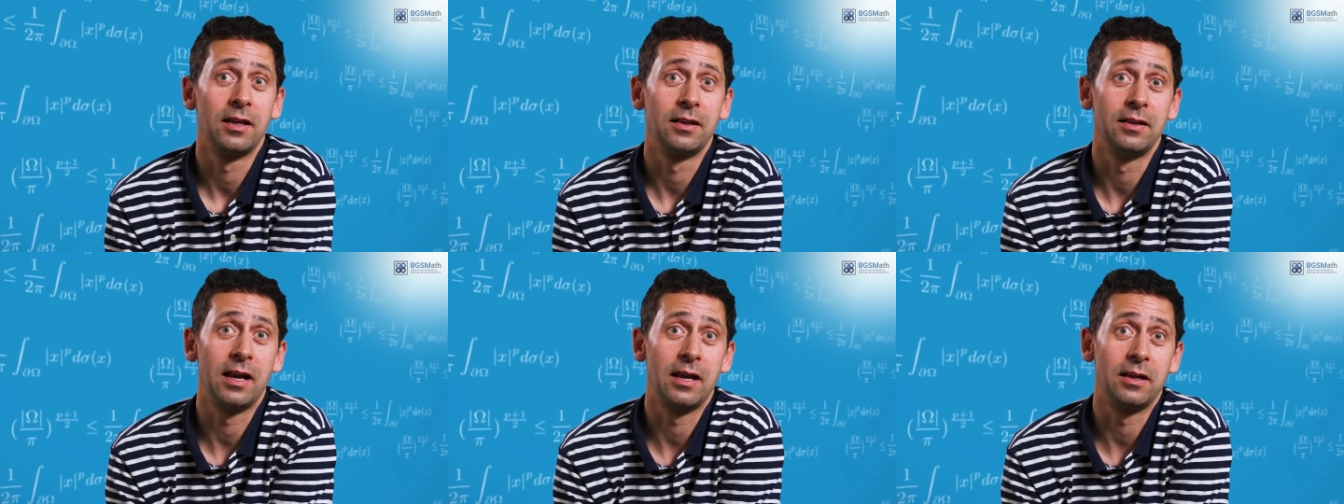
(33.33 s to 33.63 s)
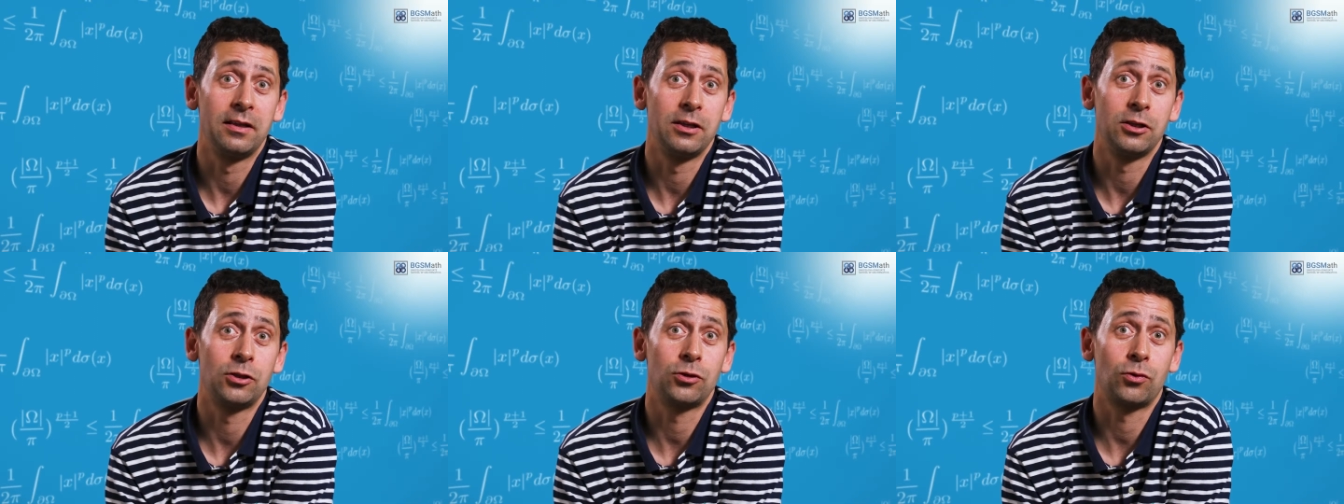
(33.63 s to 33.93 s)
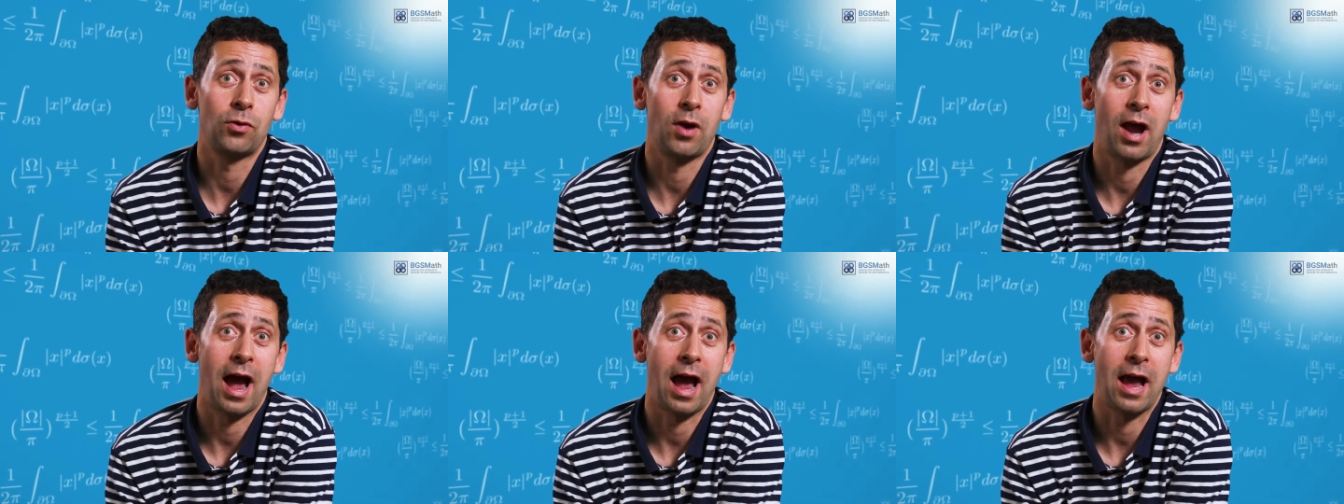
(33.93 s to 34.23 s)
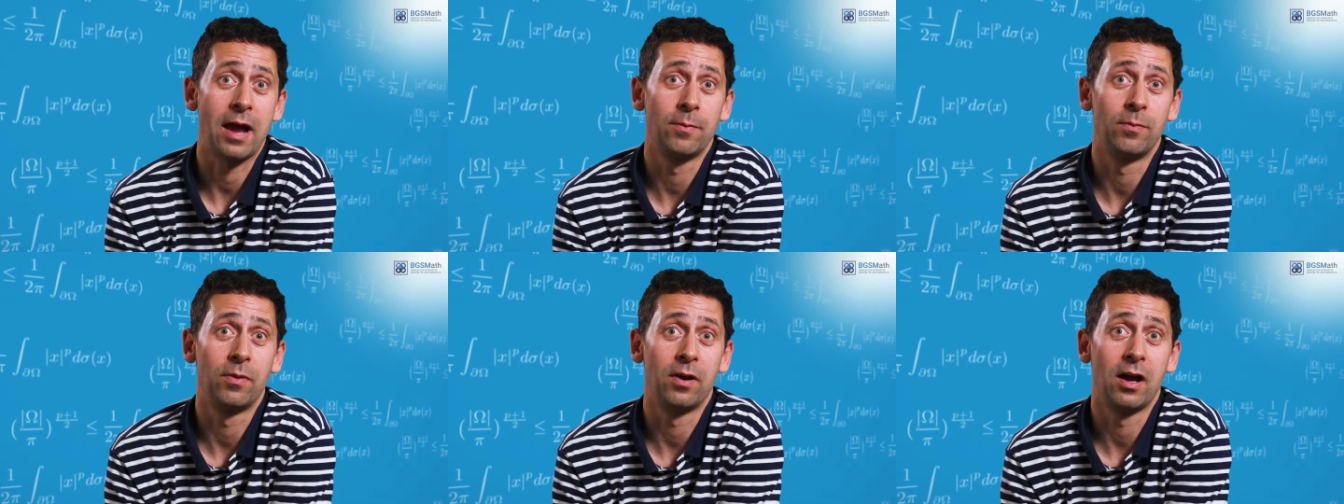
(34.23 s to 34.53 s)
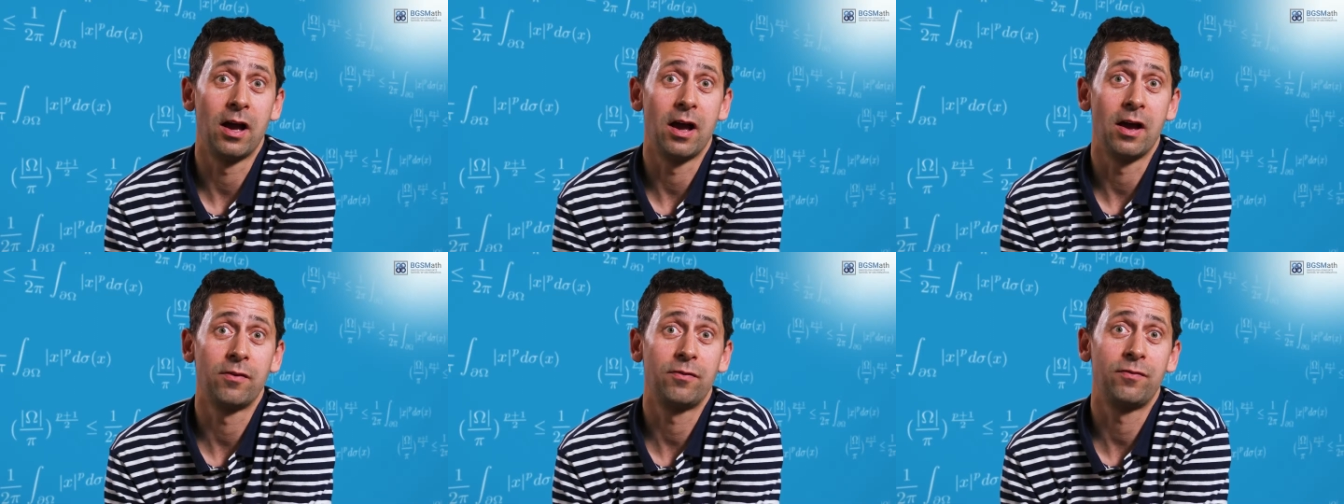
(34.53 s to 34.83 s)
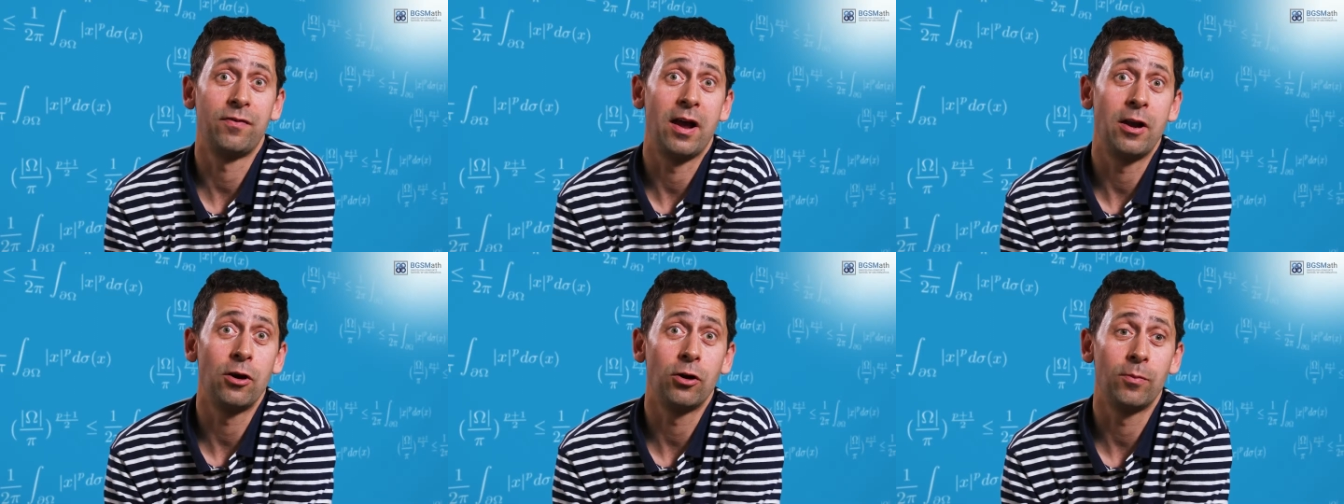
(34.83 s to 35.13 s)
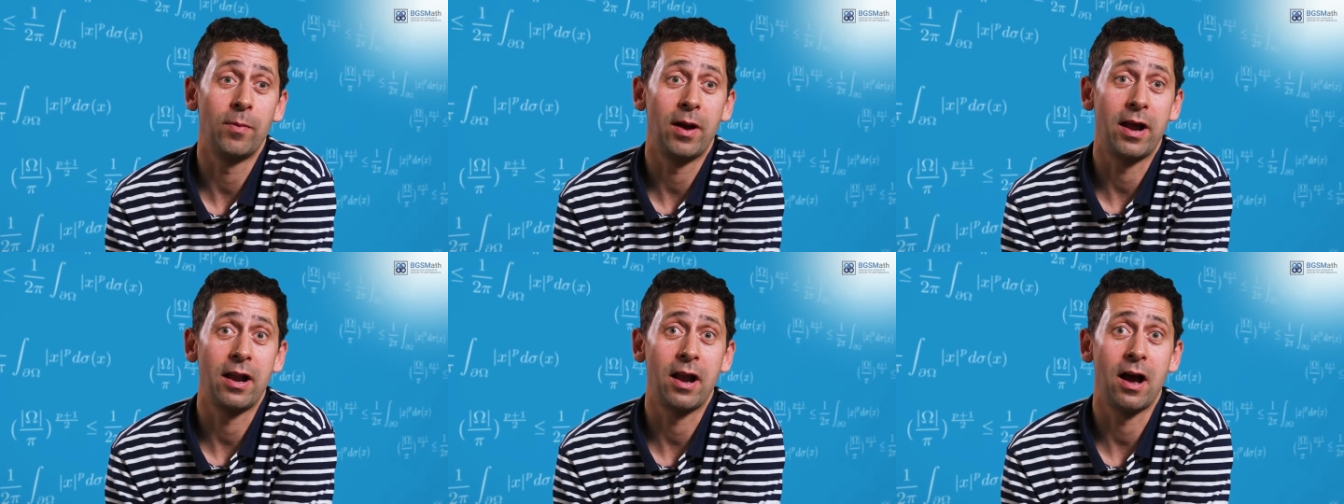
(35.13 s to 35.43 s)
they describe uh,
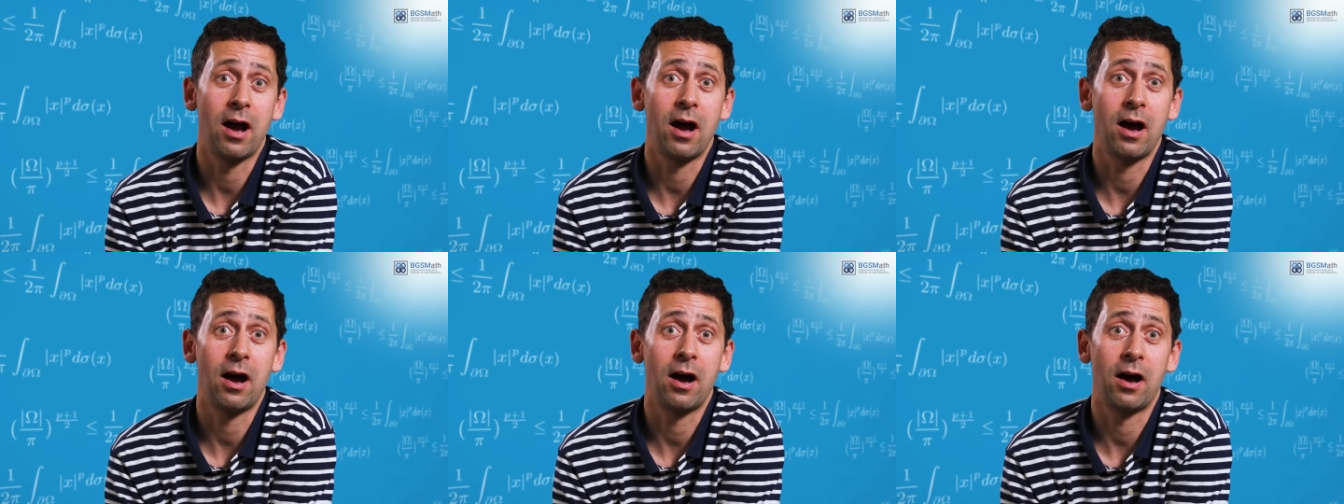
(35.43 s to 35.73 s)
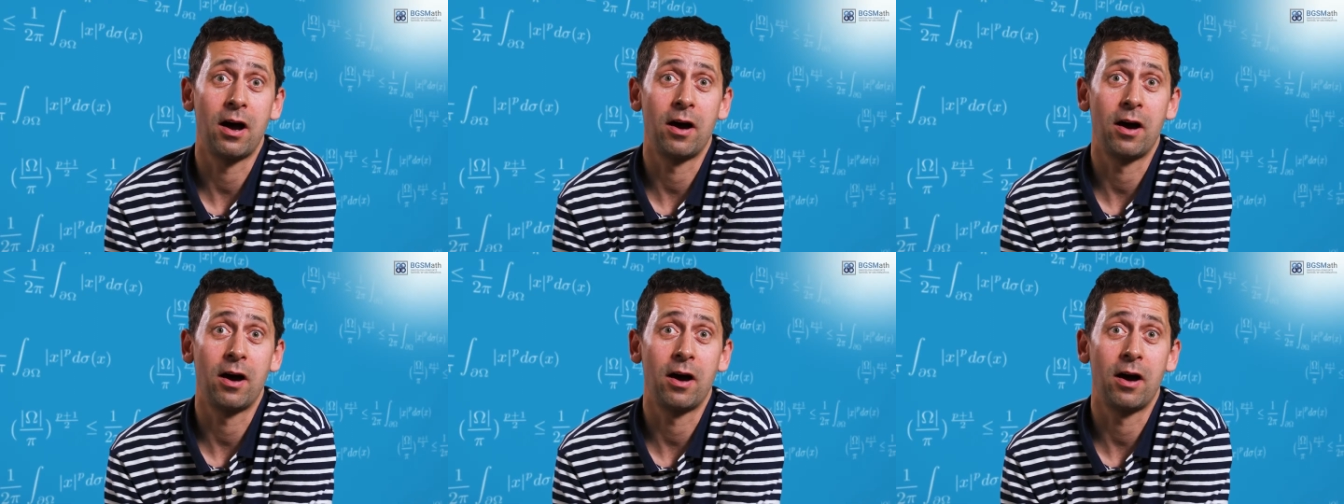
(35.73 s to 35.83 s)
phenomena